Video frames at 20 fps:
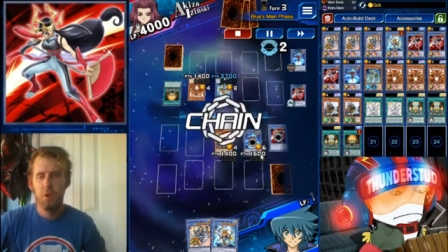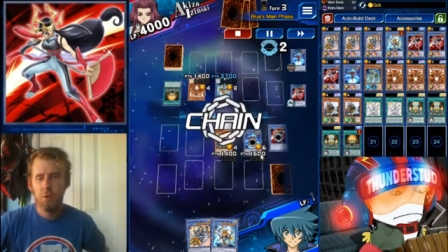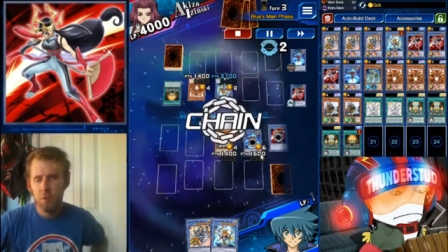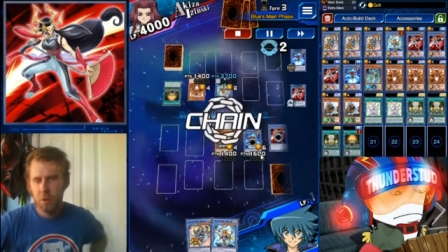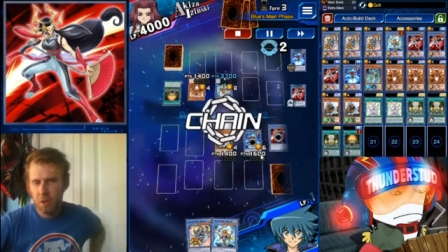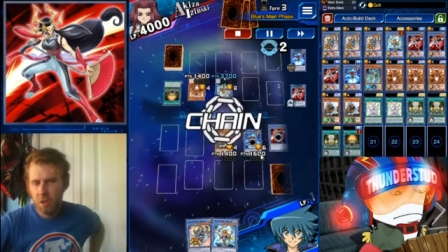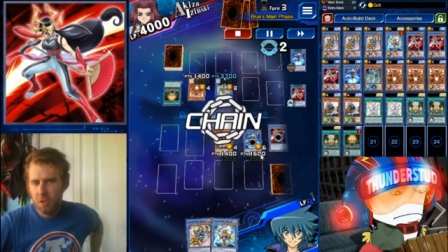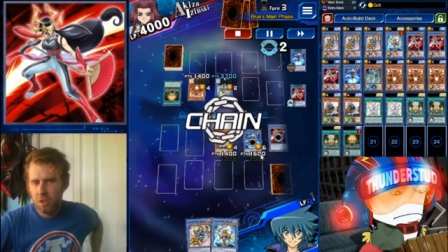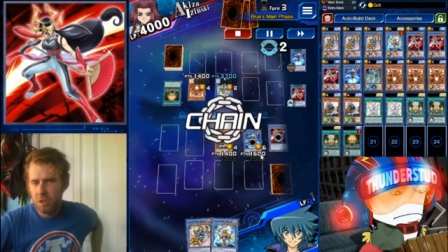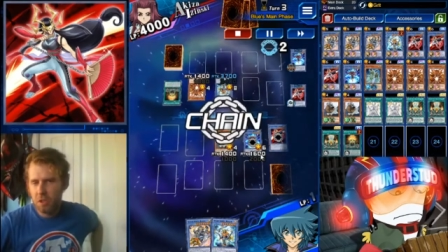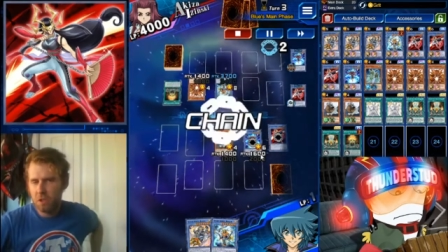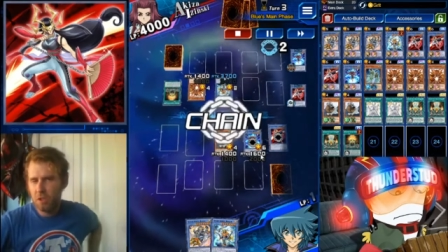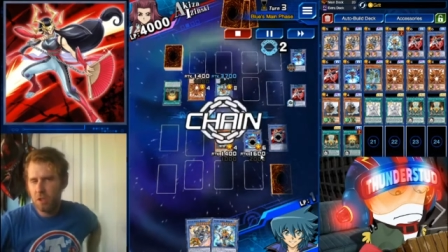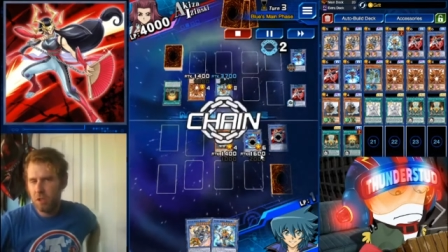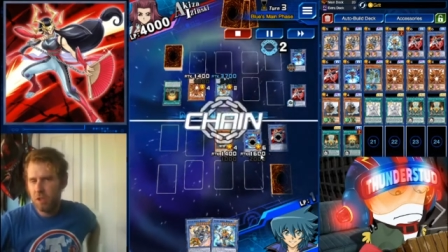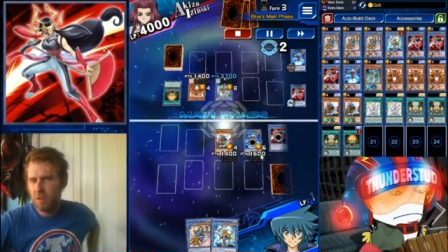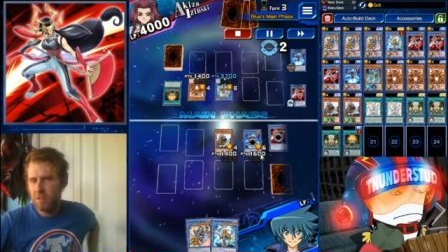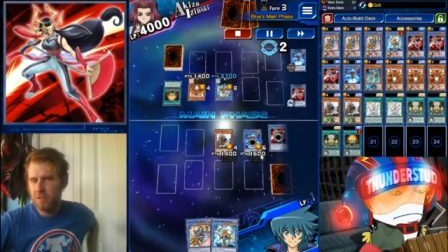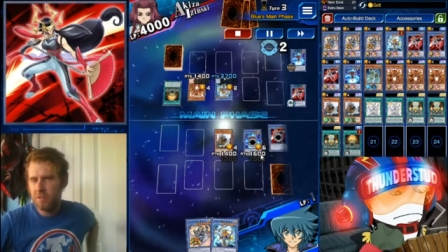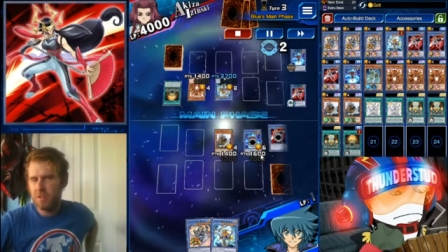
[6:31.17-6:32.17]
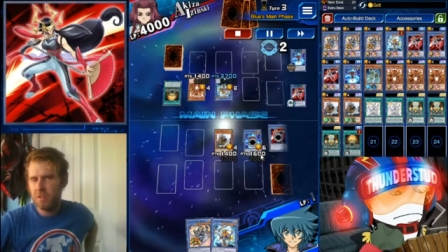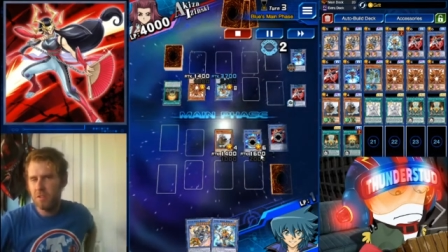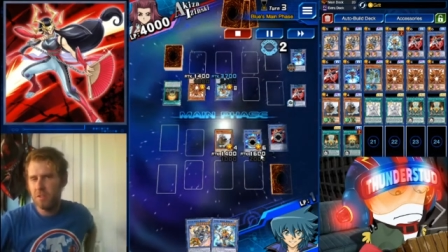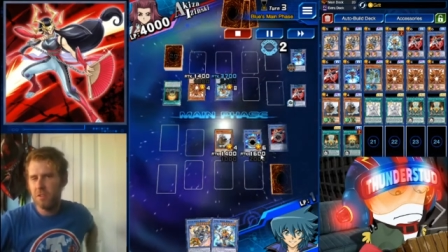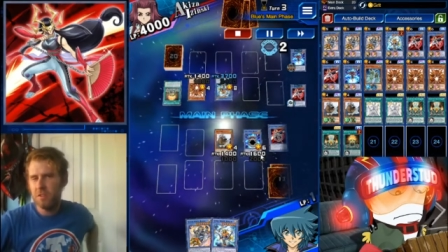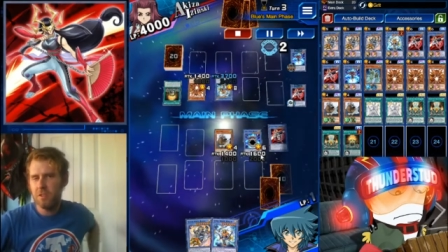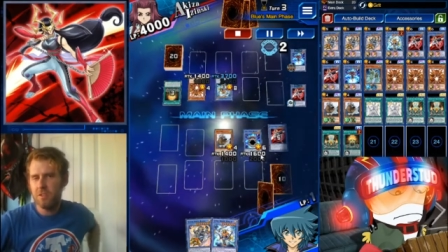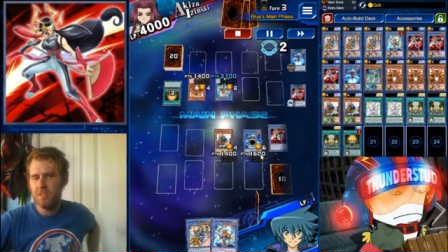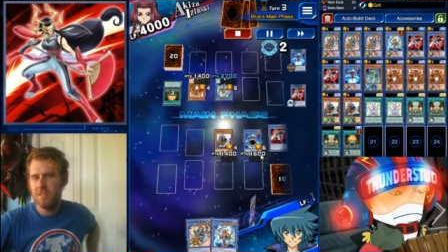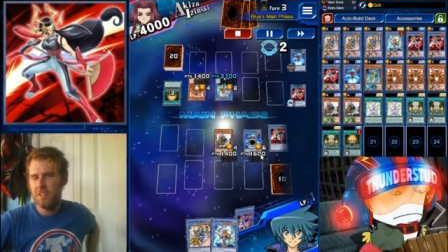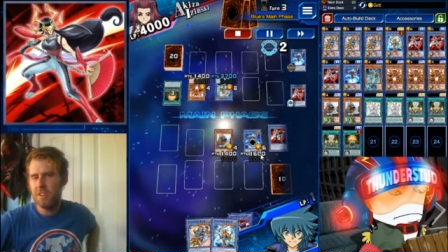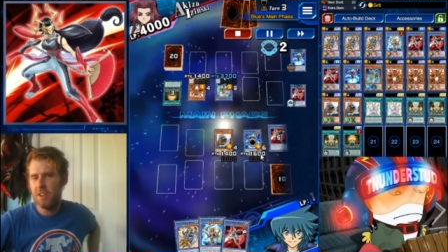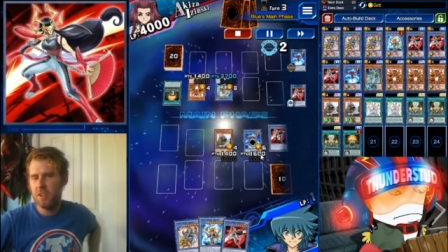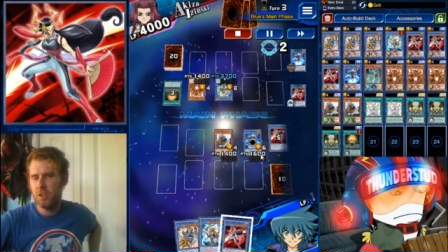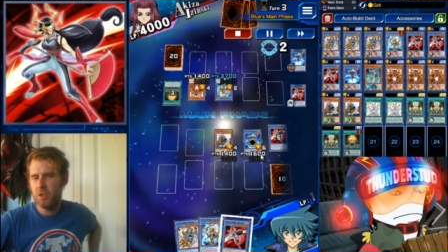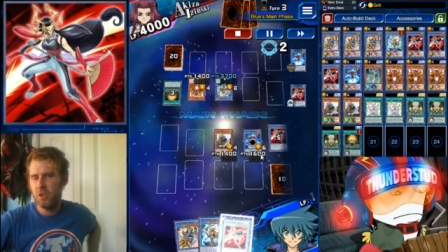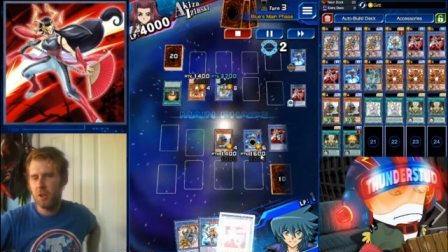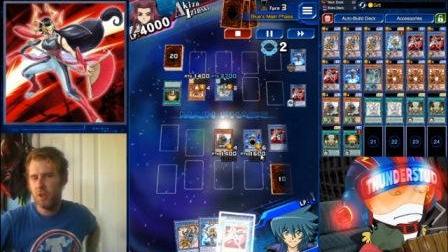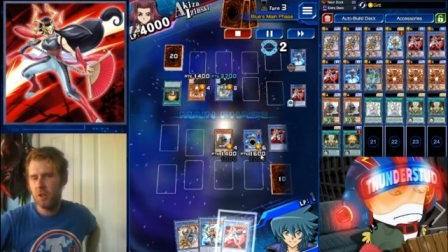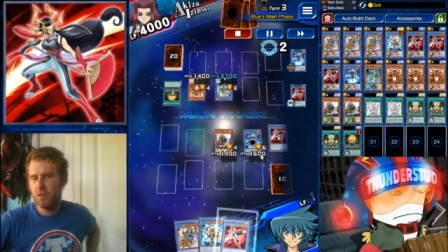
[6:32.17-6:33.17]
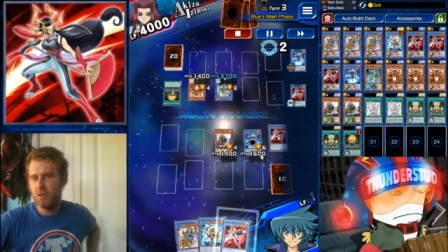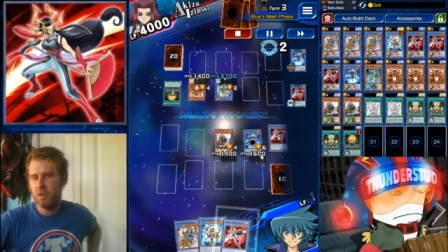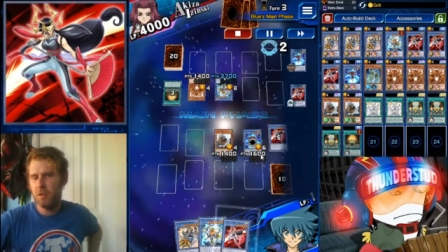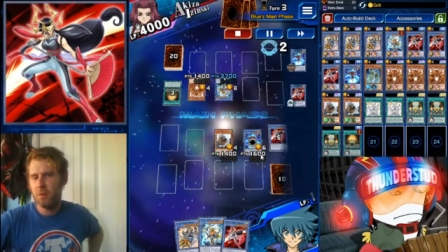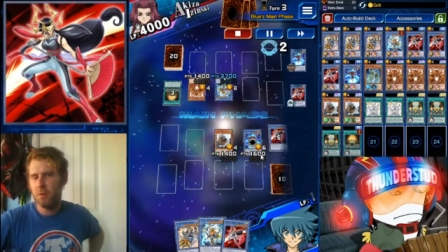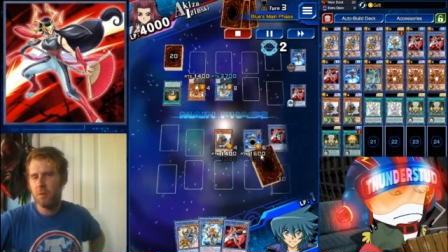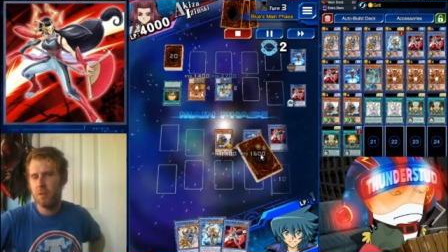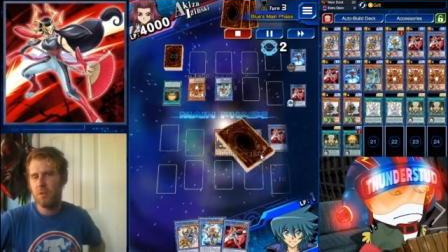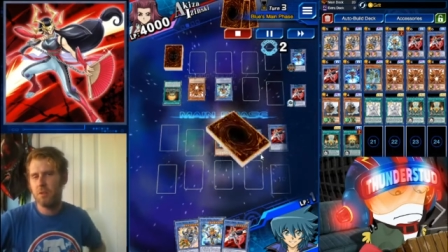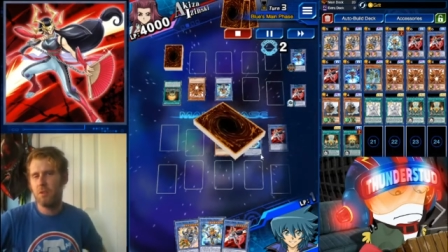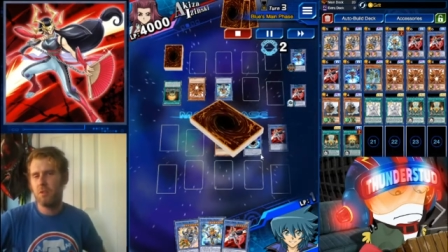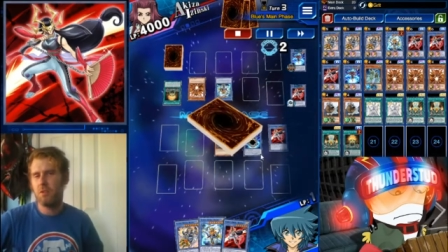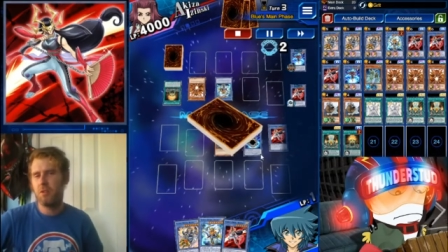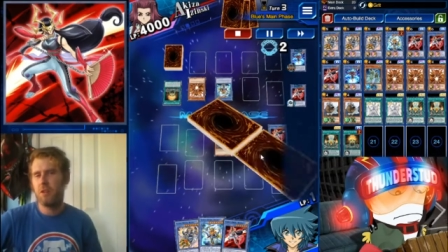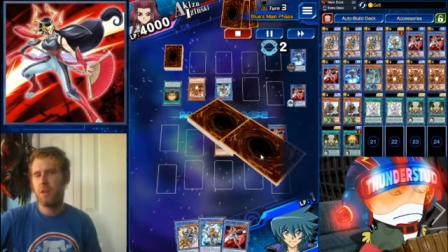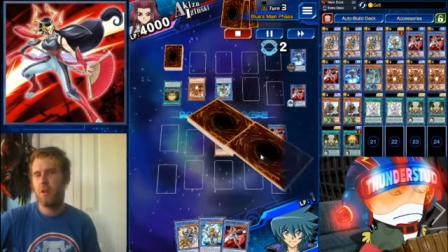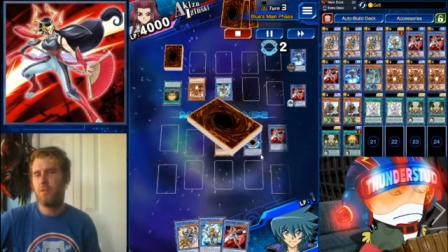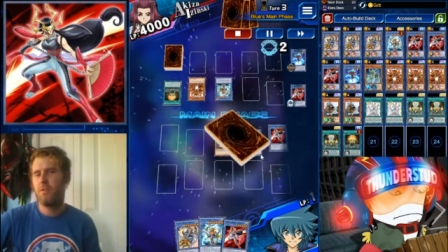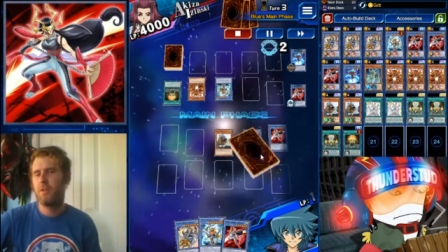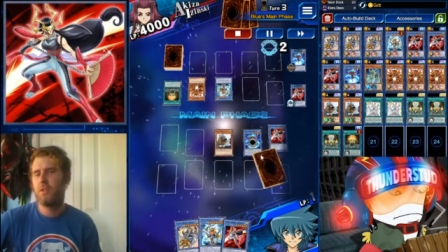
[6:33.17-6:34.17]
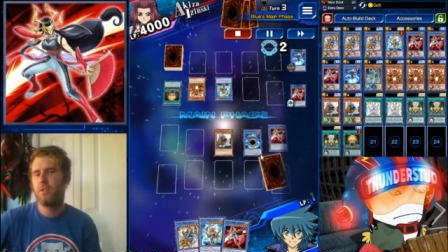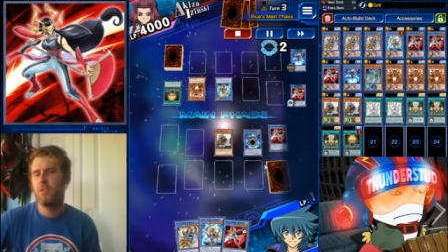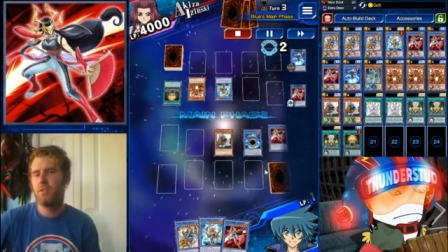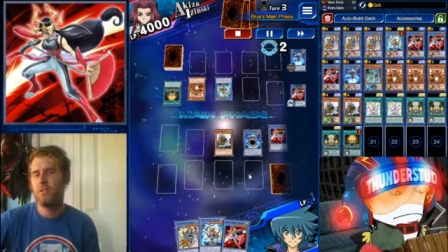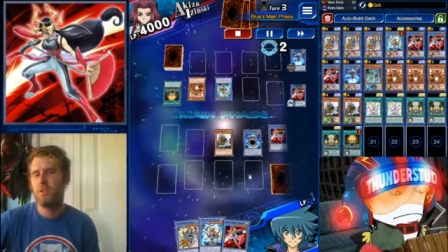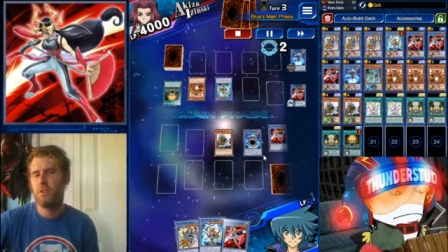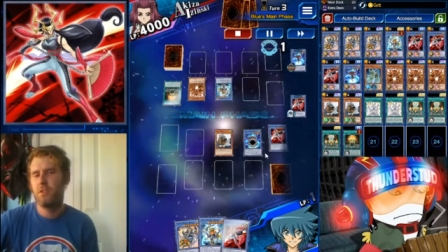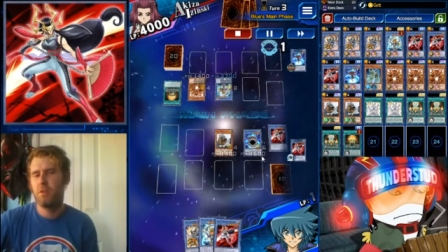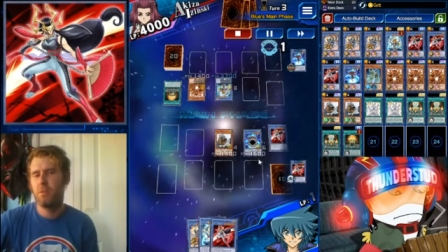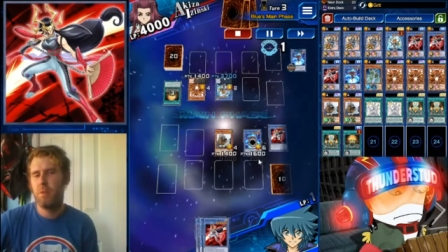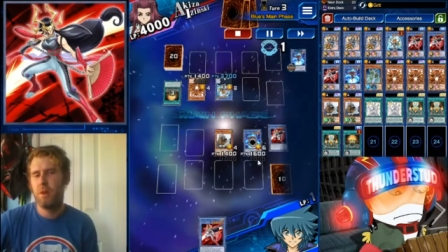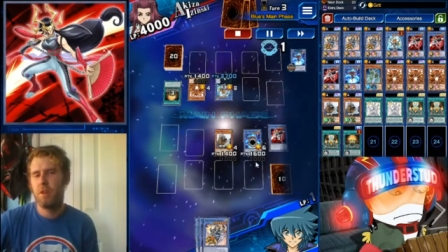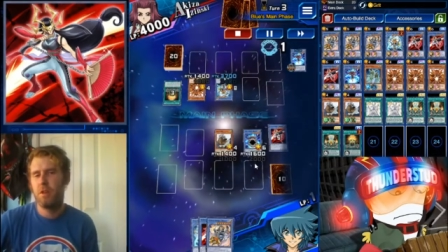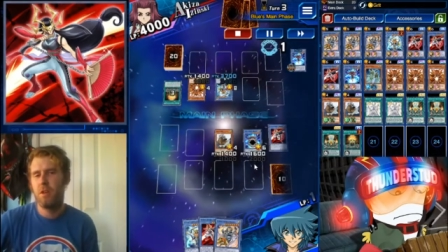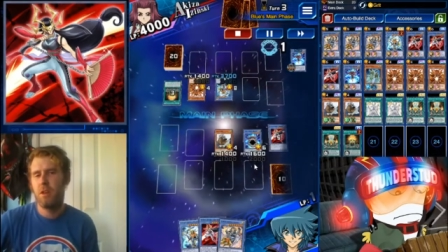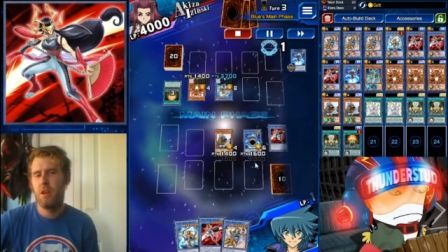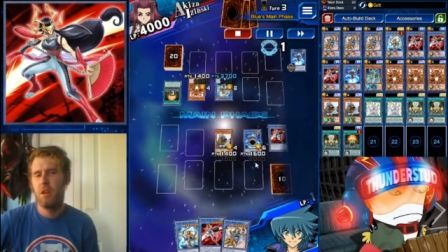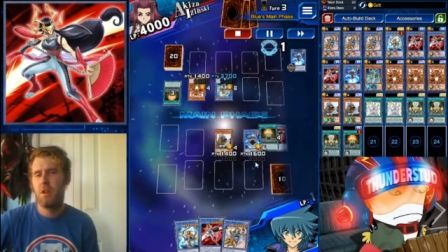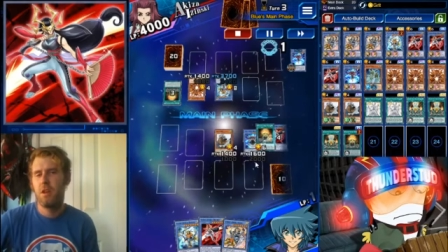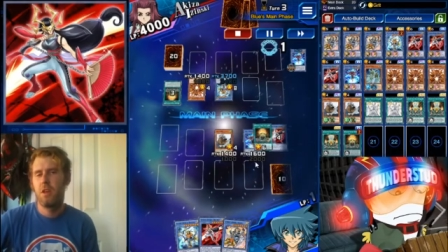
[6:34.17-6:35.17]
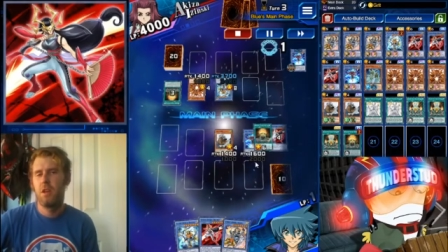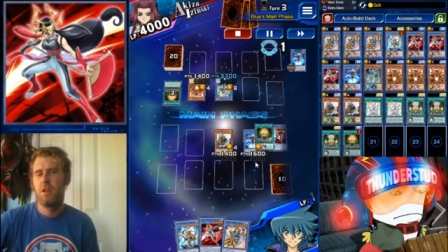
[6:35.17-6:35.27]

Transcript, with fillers: We should have searched to send you, I don't think we do, yeah, we just search a Benten.